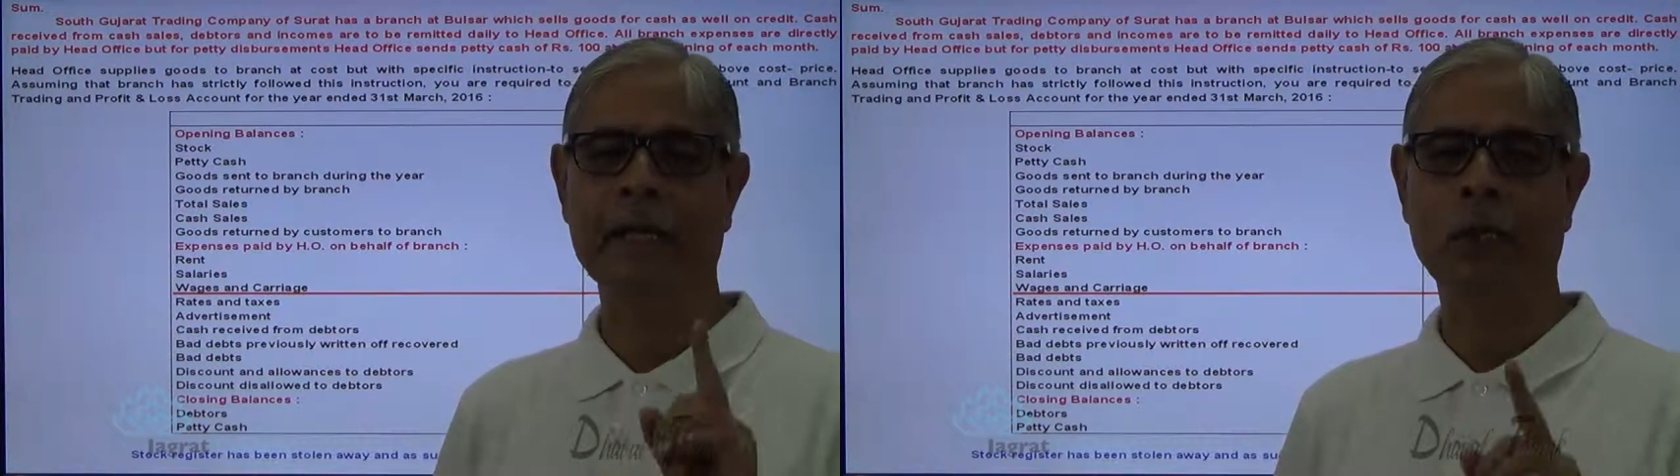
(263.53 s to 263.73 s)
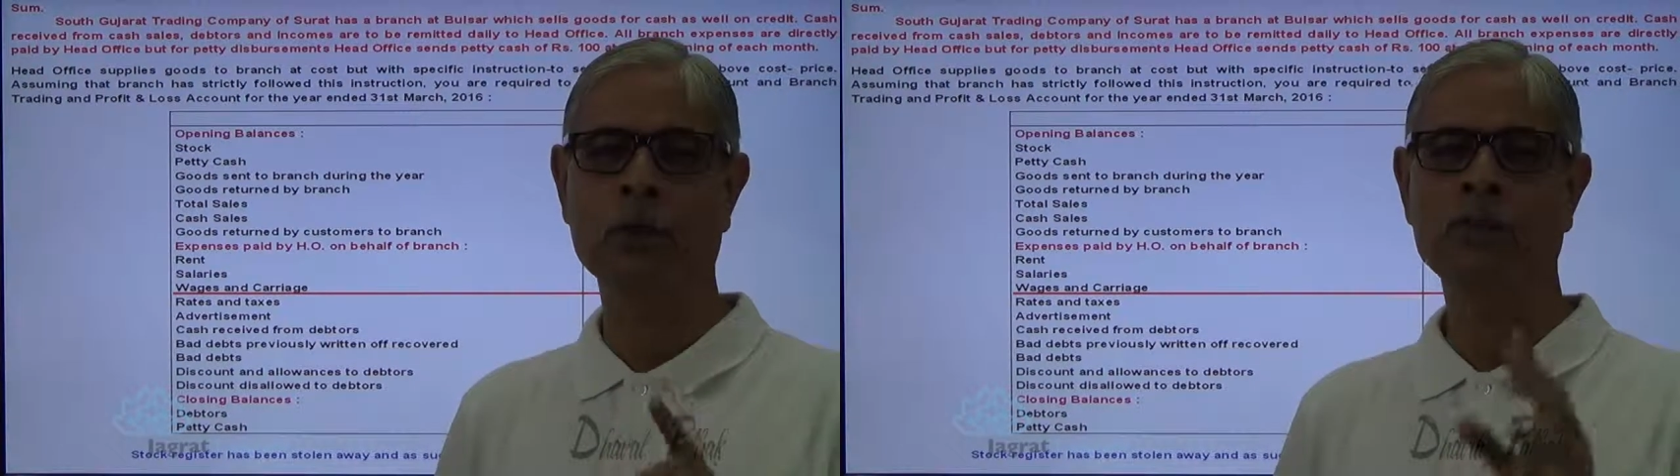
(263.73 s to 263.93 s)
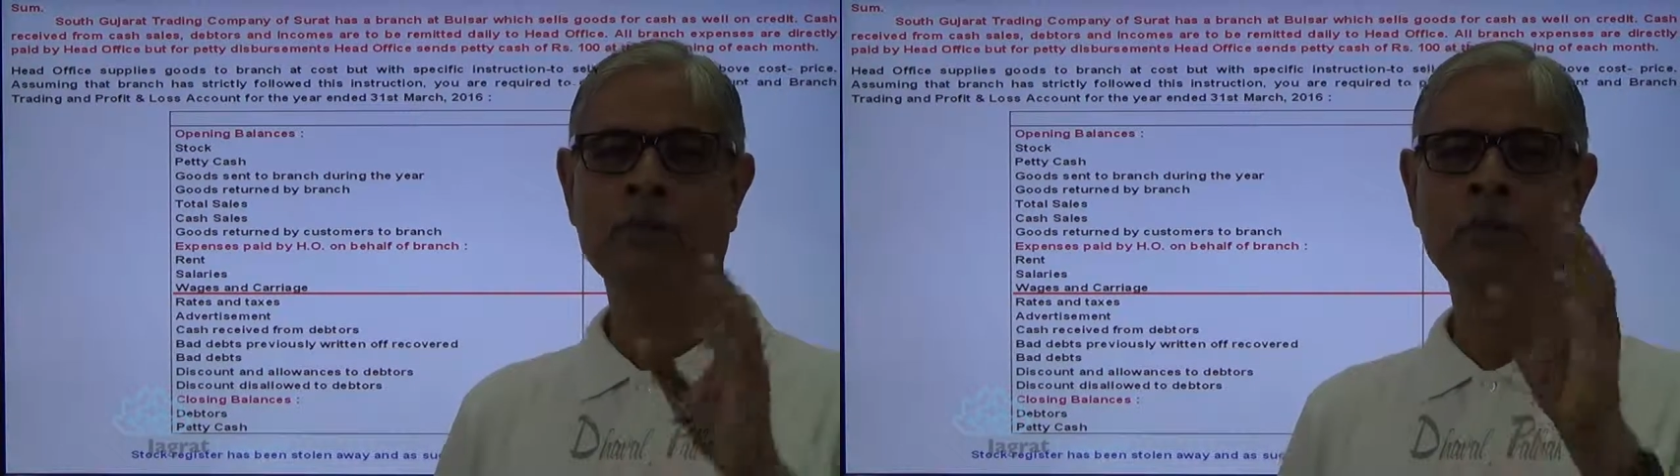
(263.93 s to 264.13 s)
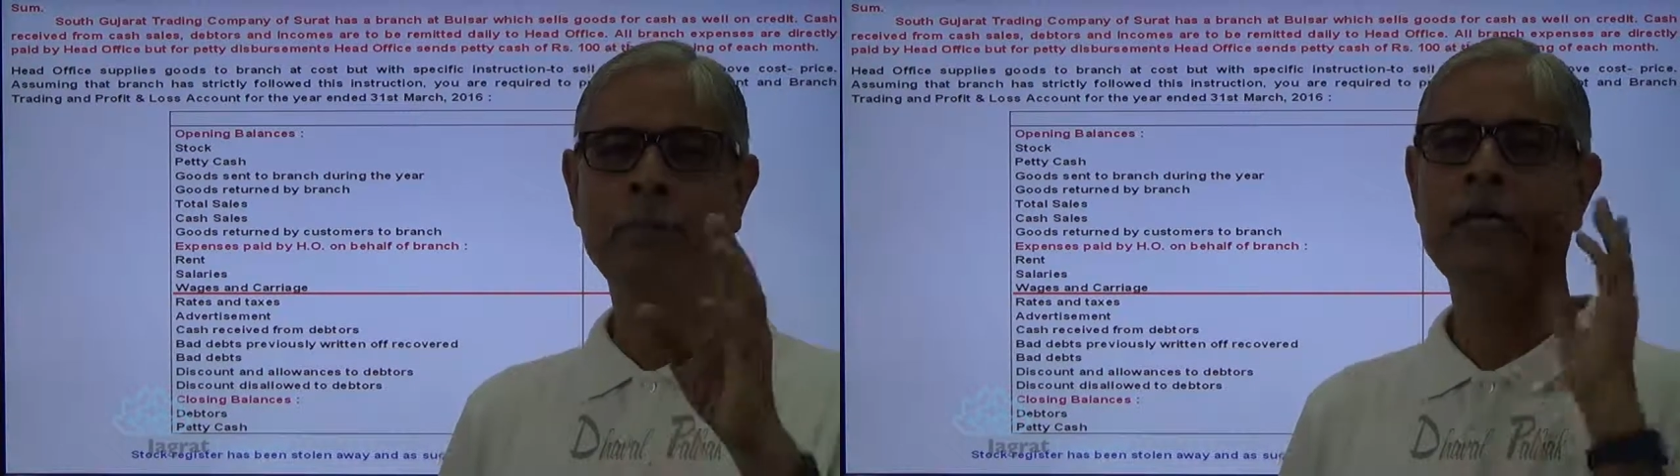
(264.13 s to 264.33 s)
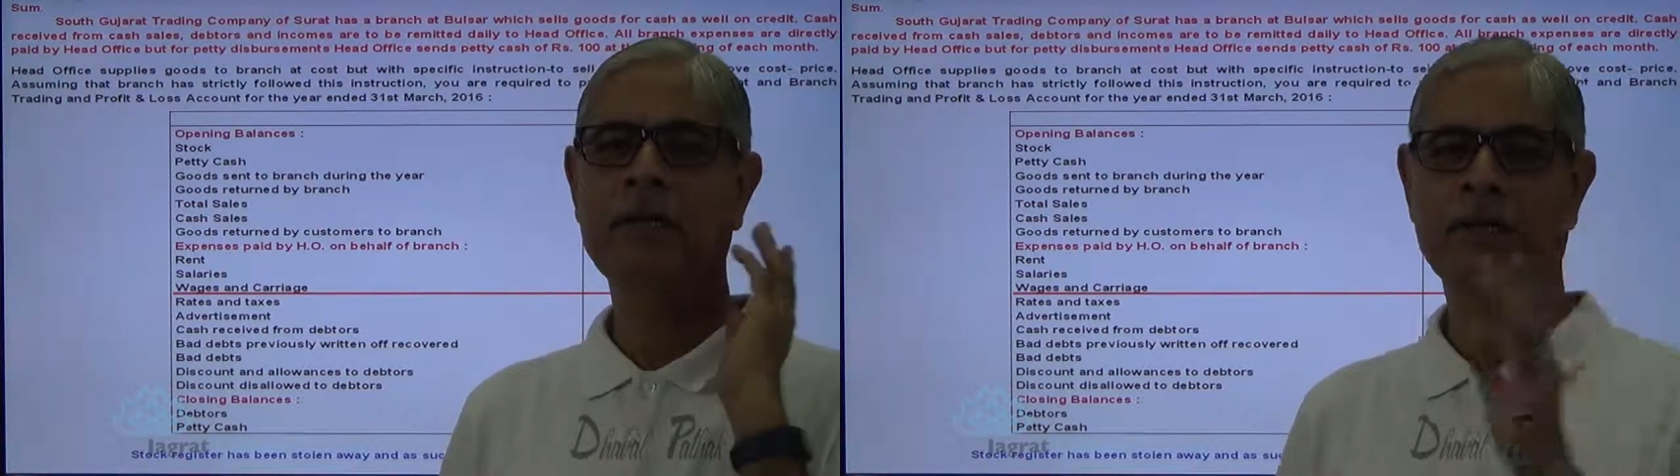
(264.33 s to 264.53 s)
account will
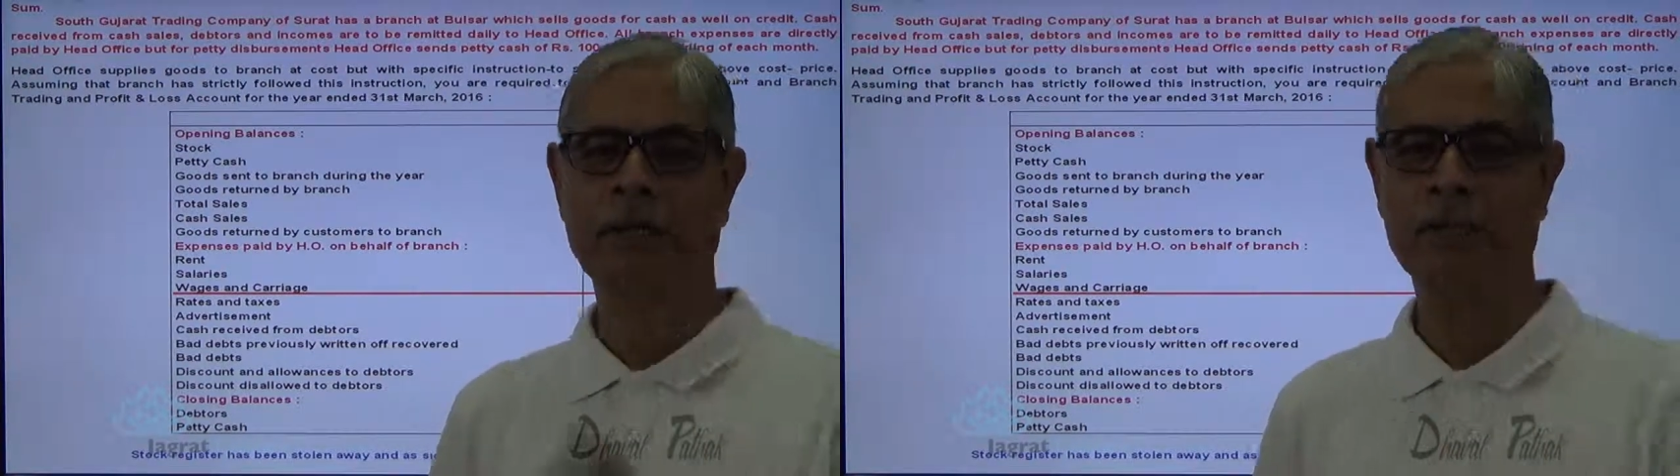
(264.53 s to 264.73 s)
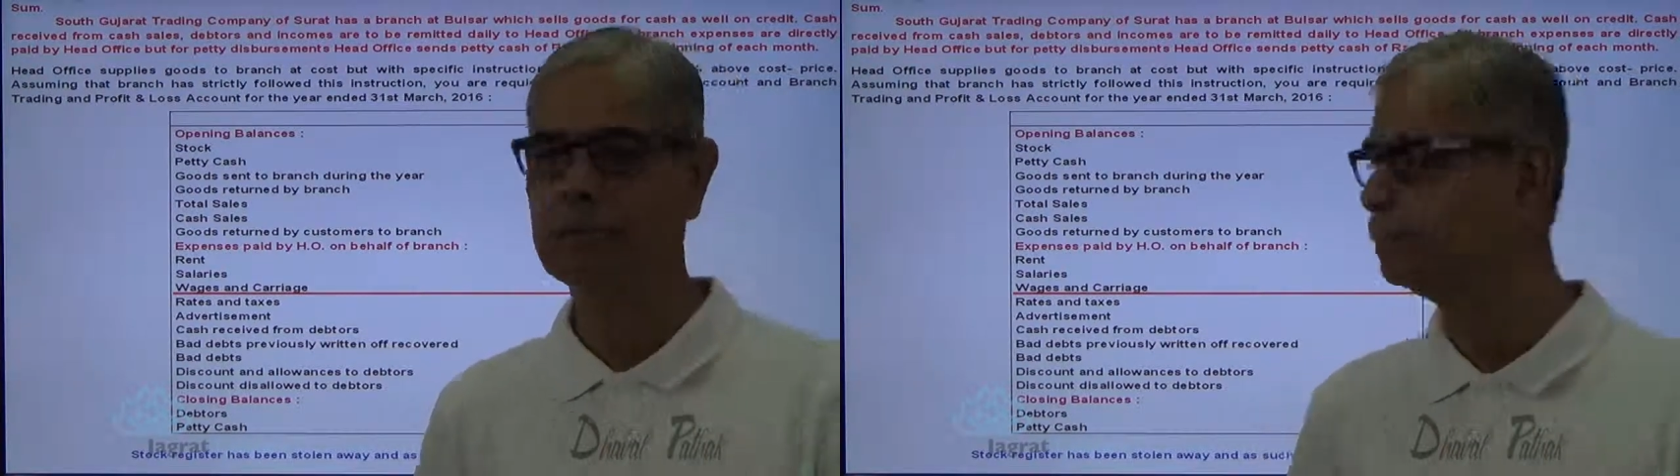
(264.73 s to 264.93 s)
be different.